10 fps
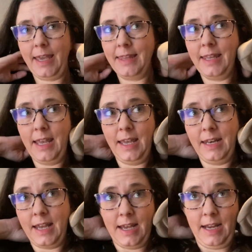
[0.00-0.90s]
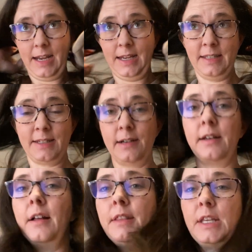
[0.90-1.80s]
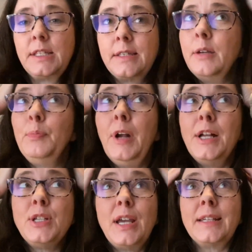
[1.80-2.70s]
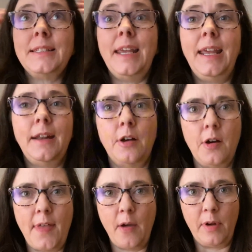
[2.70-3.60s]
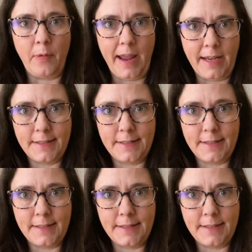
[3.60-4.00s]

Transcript: and then I started on this project and all that went away.